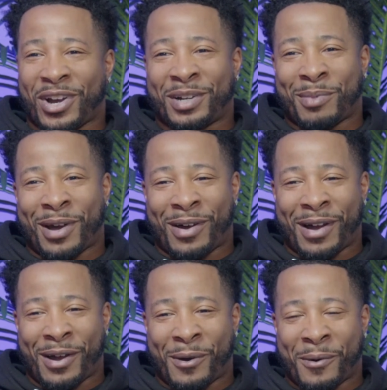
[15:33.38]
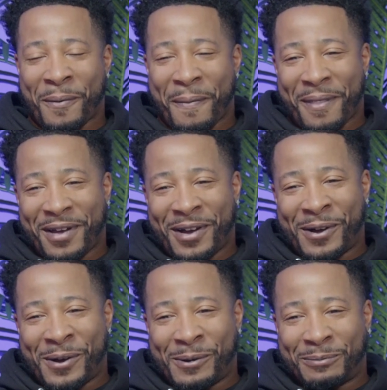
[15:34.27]
talking about how,
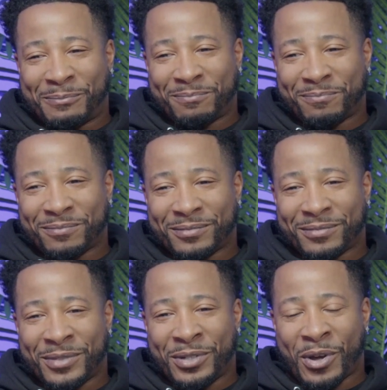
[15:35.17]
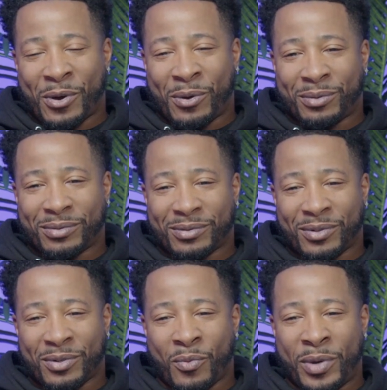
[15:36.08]
um, you know,
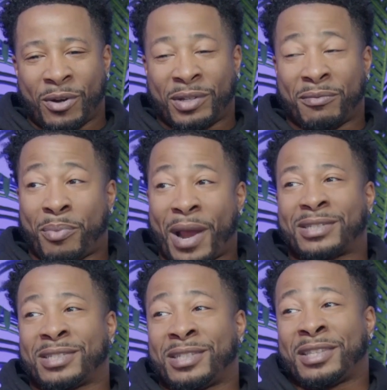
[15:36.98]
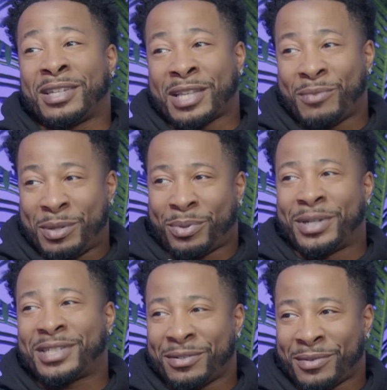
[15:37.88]
we don't even practice the things that we
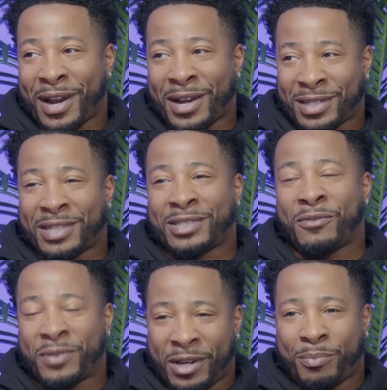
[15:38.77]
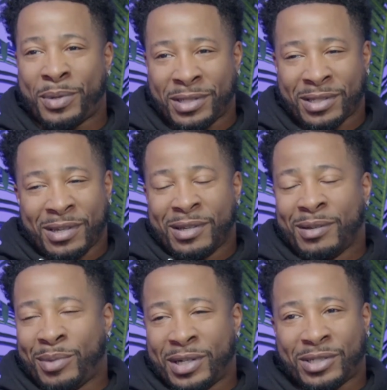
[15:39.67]
preach in regards to that self care piece.
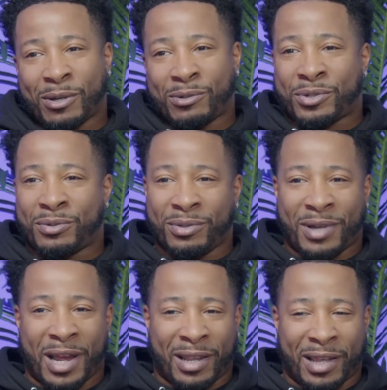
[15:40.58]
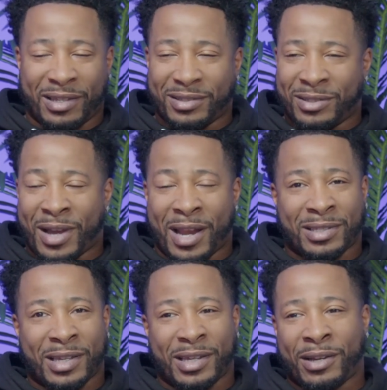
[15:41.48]
But it's so true. You gotta like you
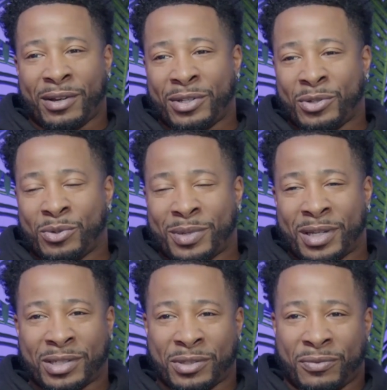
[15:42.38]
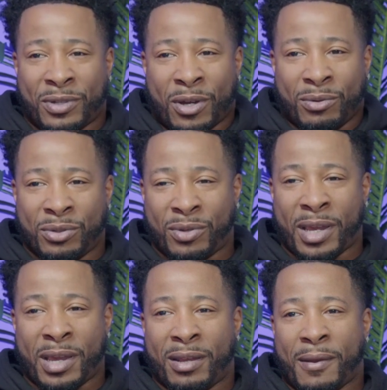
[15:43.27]
gotta take care of you, man. Because if you don't, you
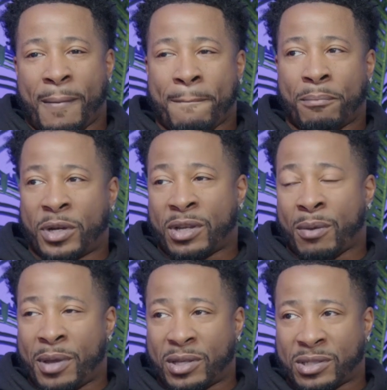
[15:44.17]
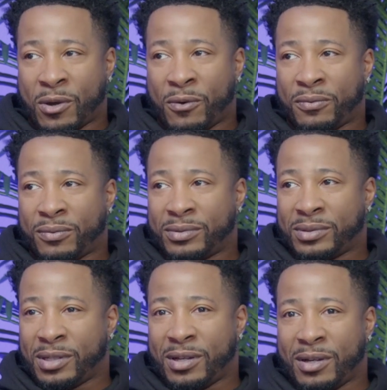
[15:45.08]
can't bring your best self
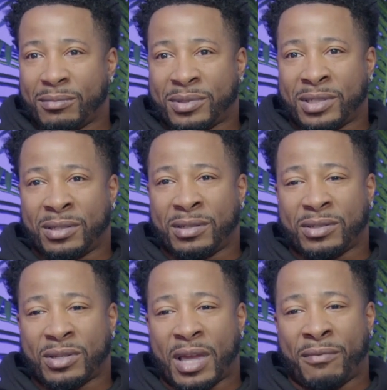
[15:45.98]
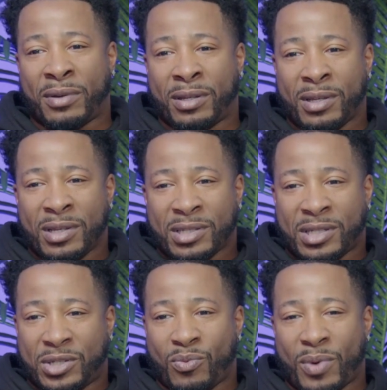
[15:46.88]
um, to to every
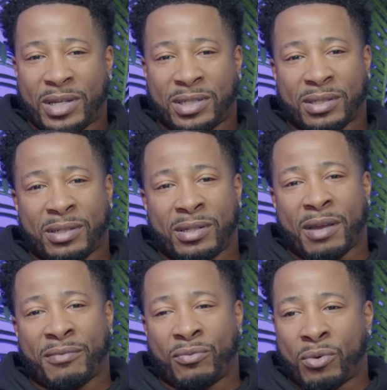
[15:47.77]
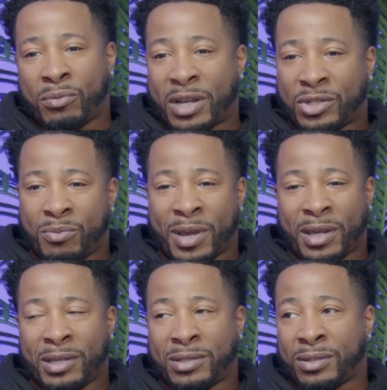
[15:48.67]
situation, every room that you
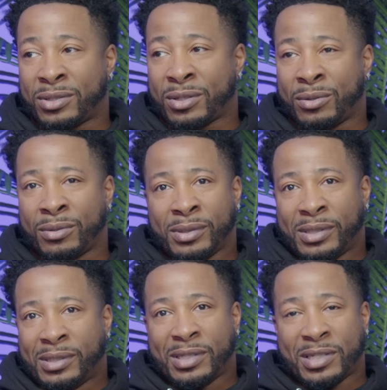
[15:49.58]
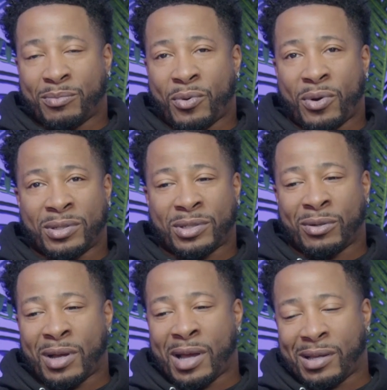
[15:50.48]
may enter. So it's important.
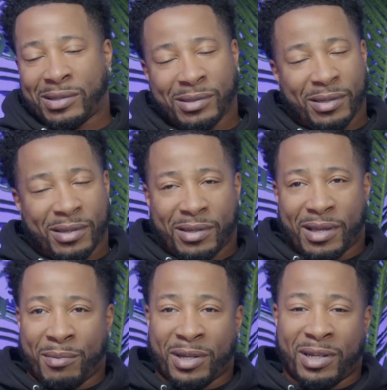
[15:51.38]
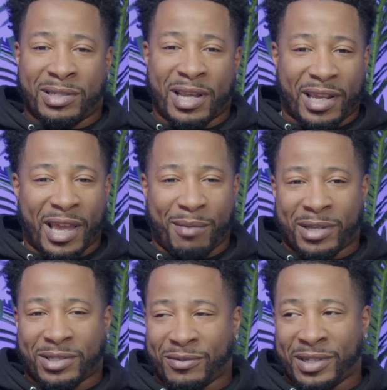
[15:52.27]
So I, I'm gonna dedicate
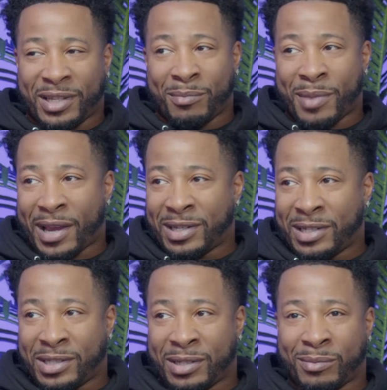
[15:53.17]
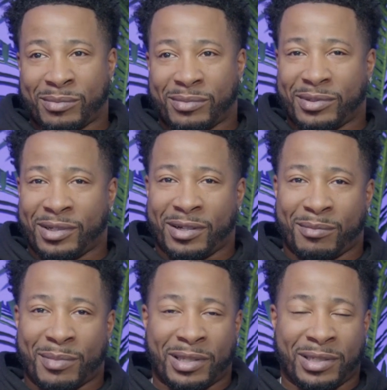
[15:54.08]
myself to getting back in the gym
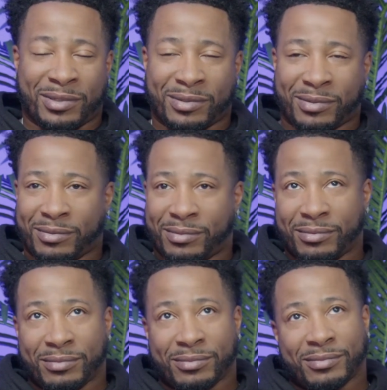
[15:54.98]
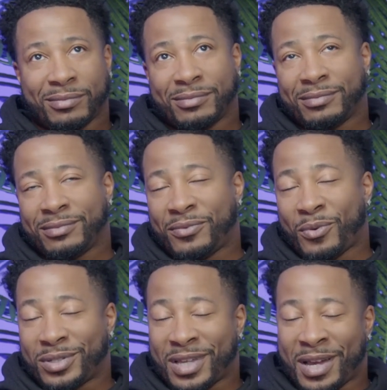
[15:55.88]
um, at least
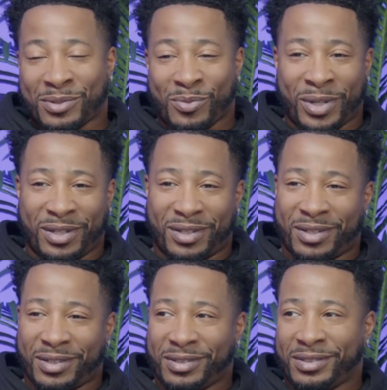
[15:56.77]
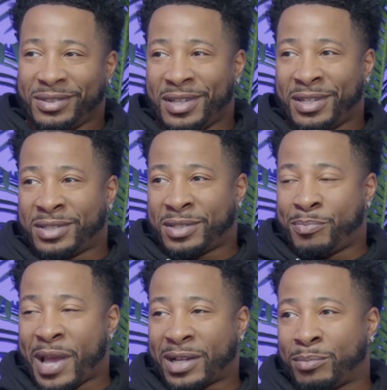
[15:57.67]
four times a week and
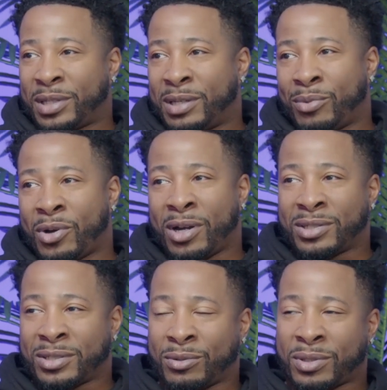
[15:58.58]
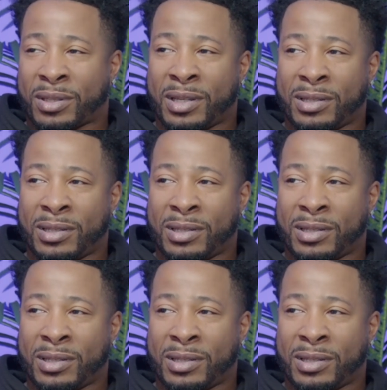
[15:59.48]
just back to playing ball because those are the